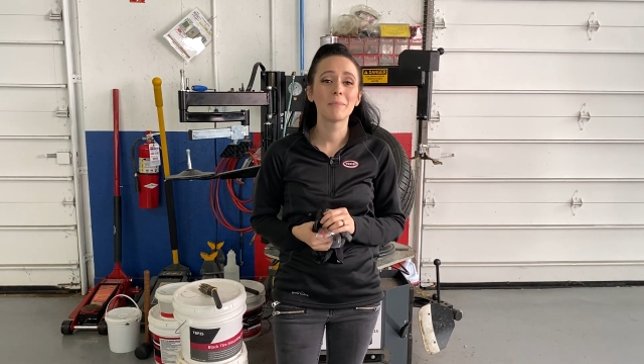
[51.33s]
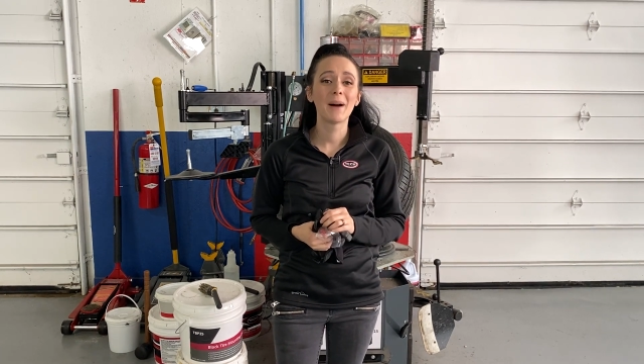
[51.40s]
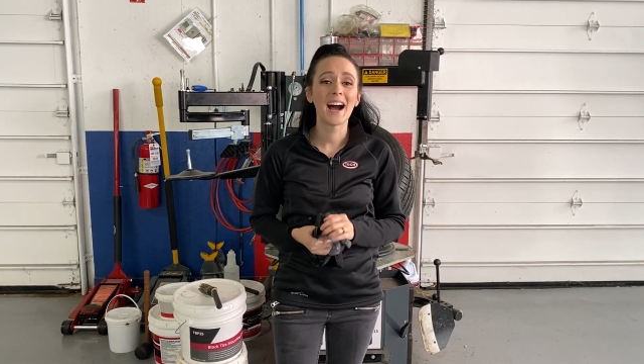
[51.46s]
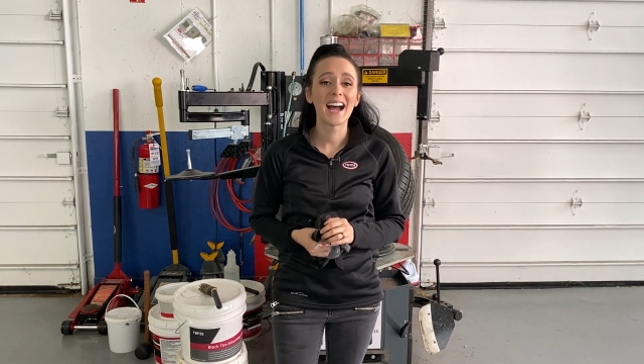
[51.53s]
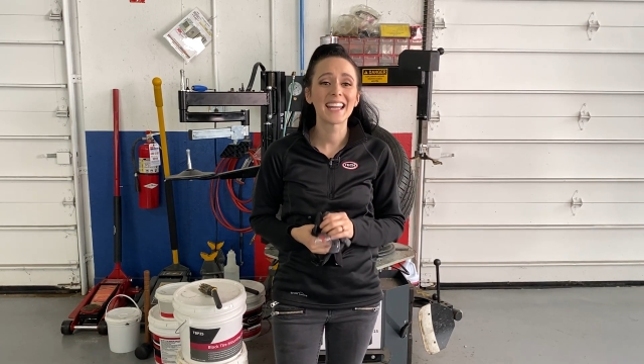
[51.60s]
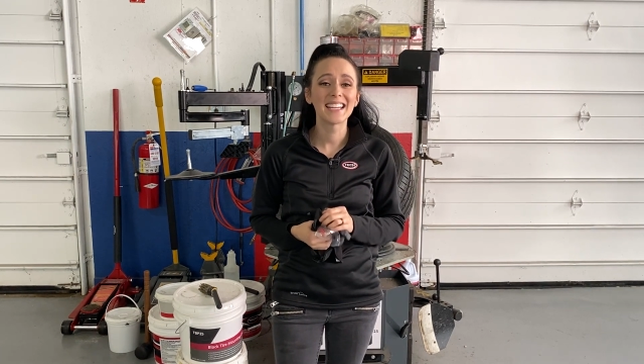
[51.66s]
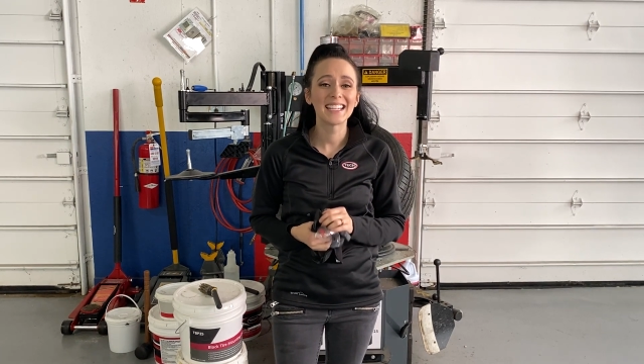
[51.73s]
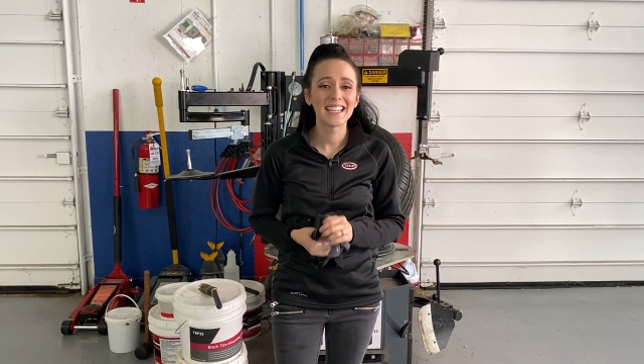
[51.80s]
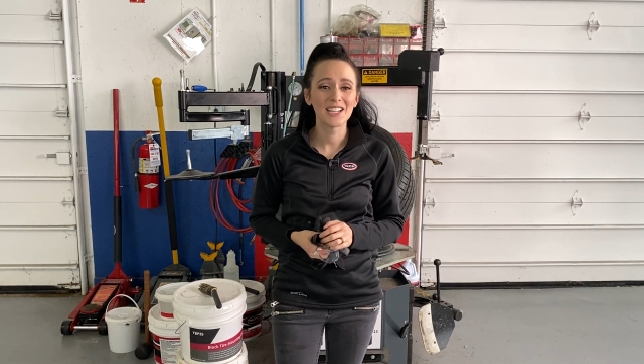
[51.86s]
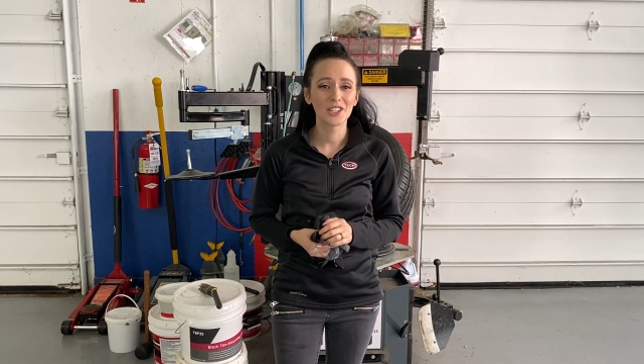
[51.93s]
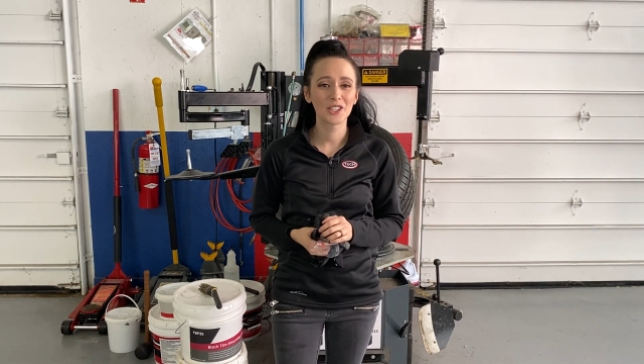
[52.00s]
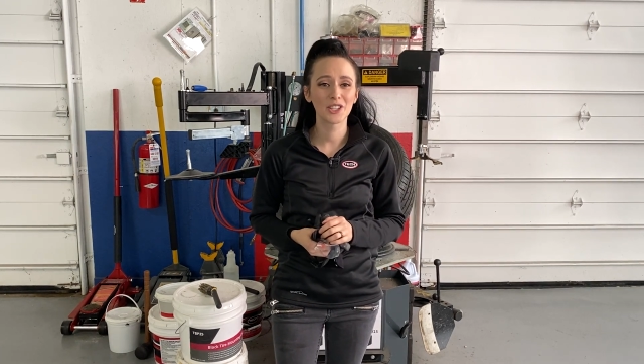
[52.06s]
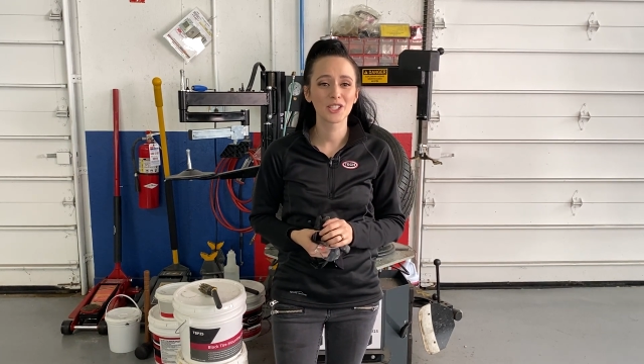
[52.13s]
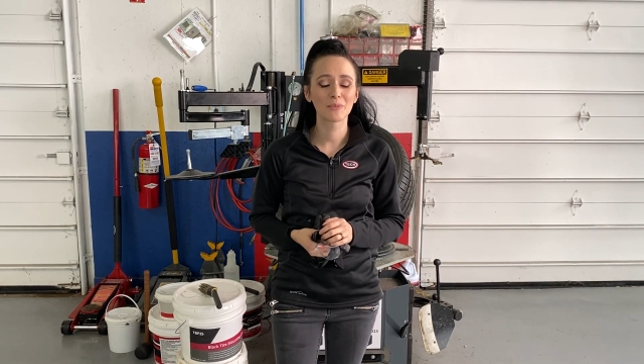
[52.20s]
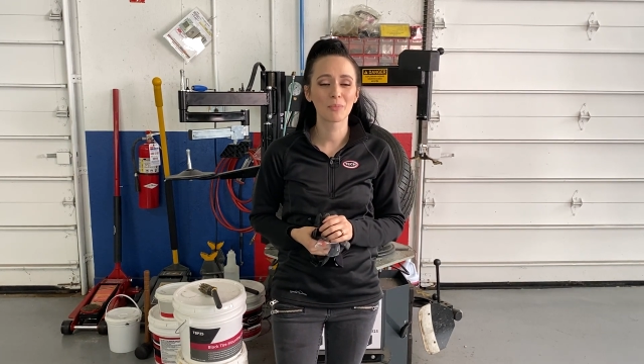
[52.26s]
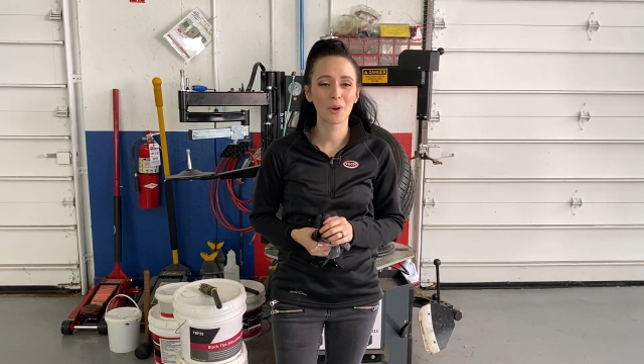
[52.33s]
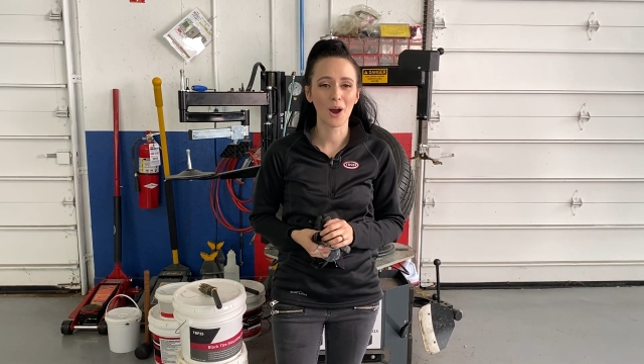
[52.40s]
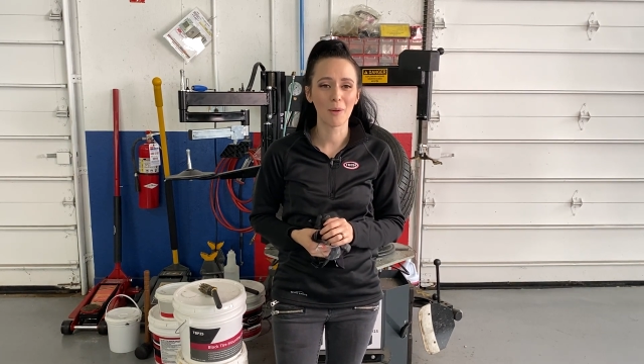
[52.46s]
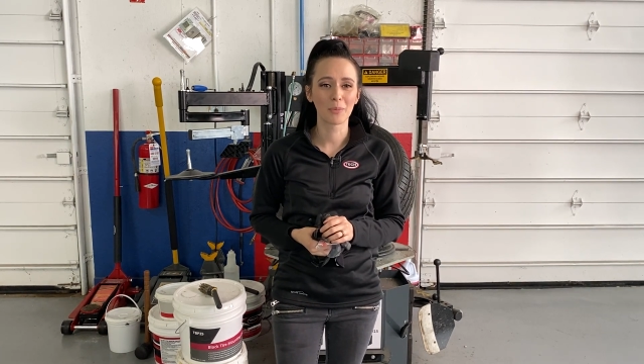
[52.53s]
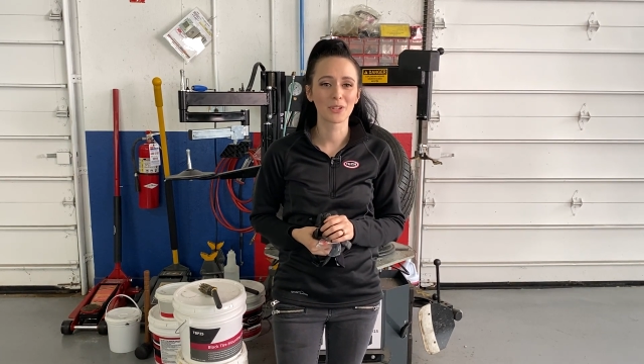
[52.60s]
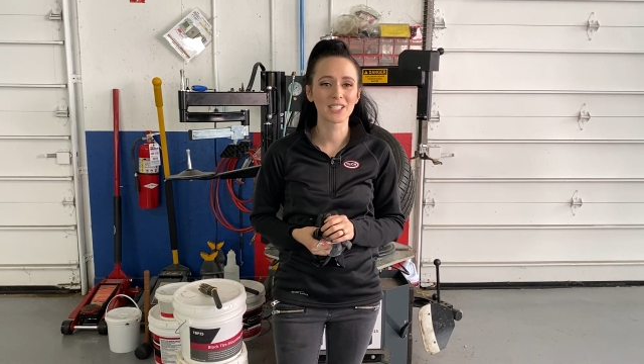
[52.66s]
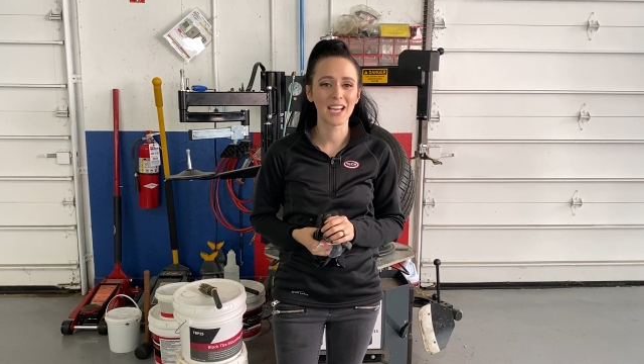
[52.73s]
pioneered this
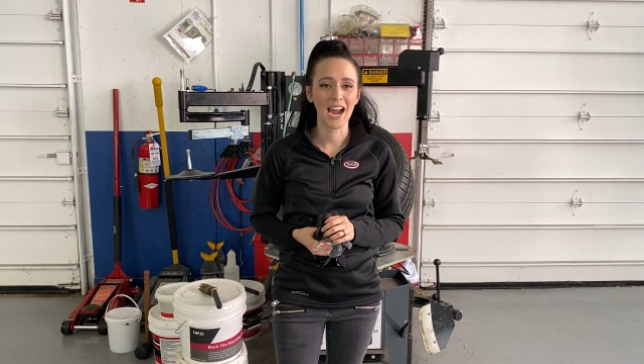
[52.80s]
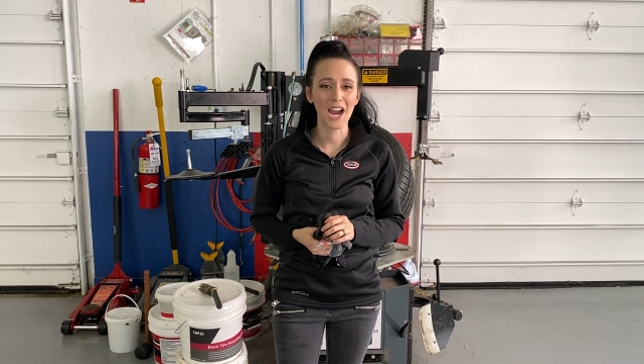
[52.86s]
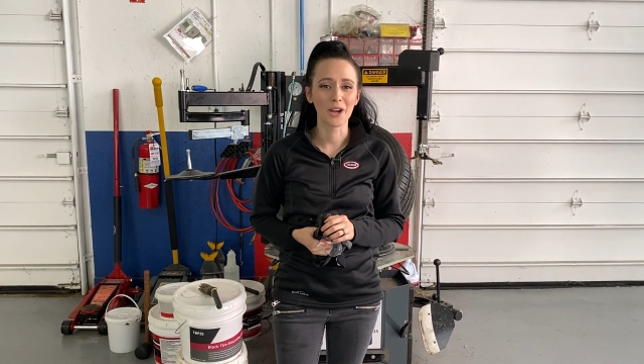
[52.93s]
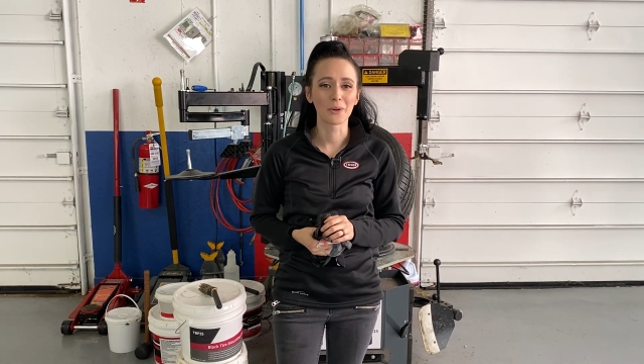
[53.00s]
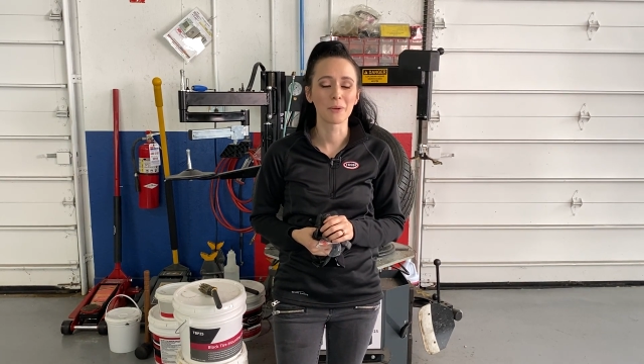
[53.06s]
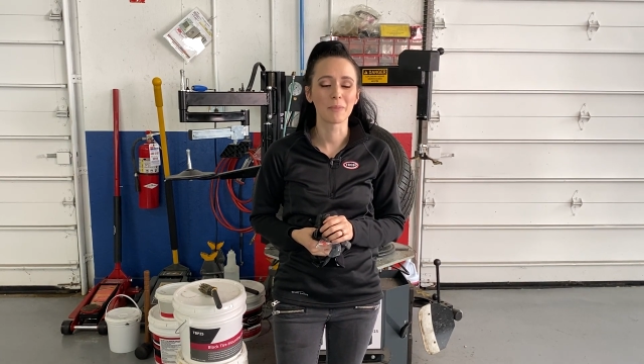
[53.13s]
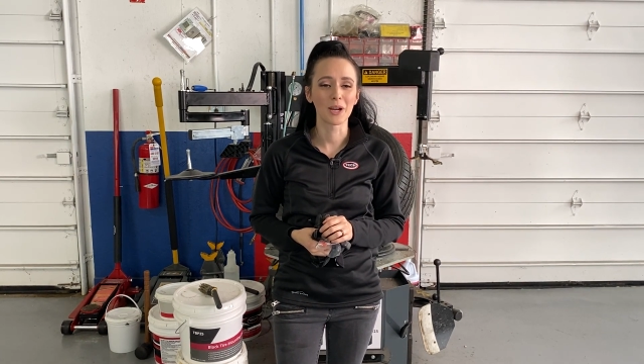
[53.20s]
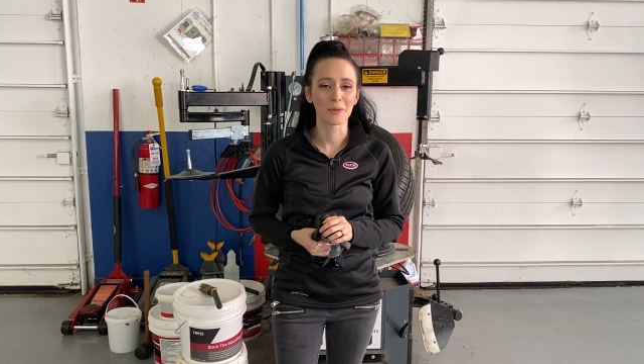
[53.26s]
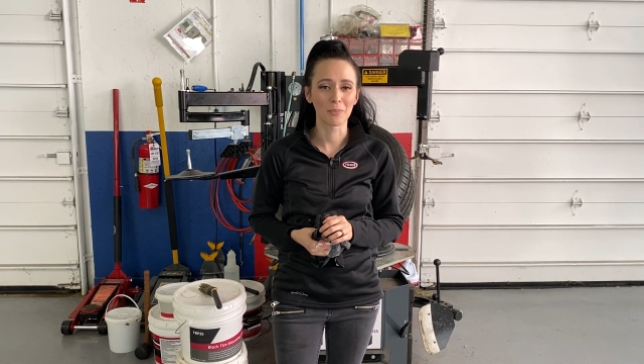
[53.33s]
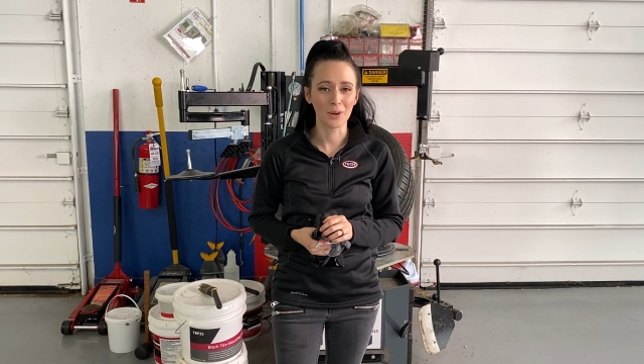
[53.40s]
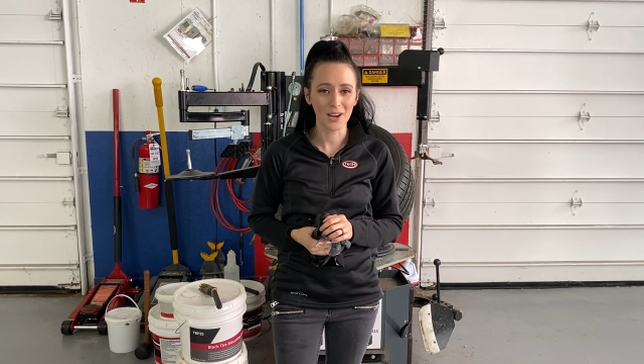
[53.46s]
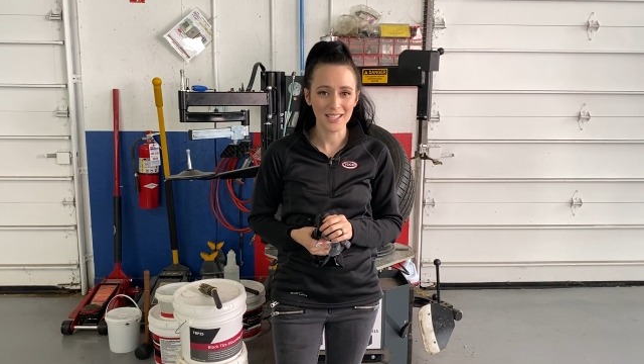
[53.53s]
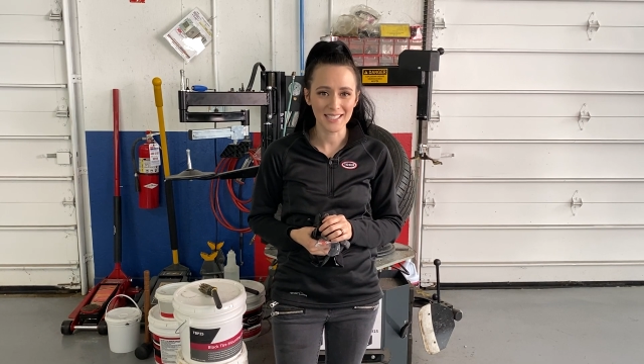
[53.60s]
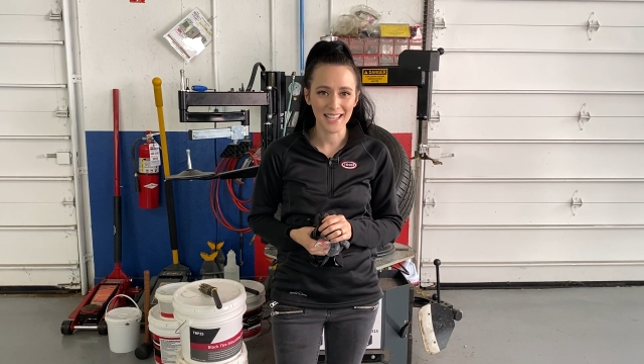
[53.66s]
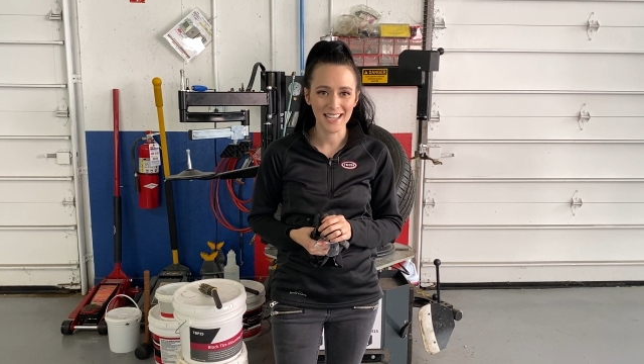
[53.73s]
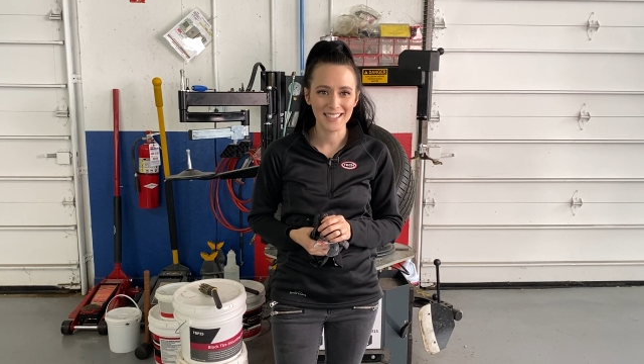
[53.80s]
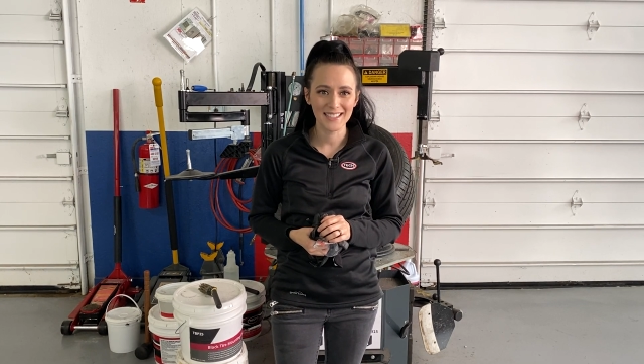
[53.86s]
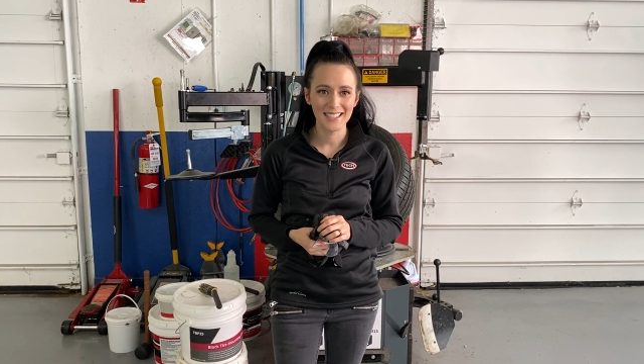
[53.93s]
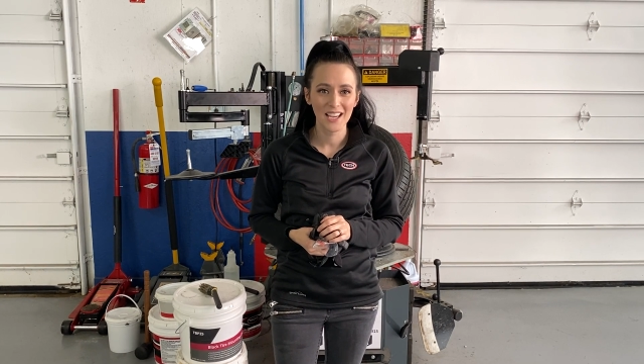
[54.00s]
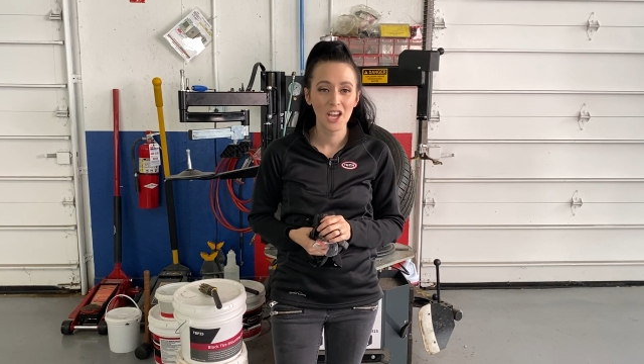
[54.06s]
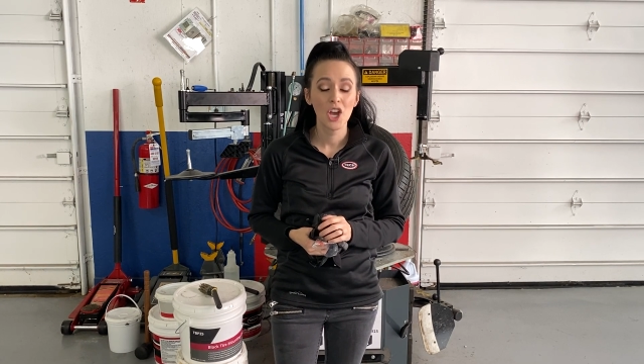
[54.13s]
proper tire repair process.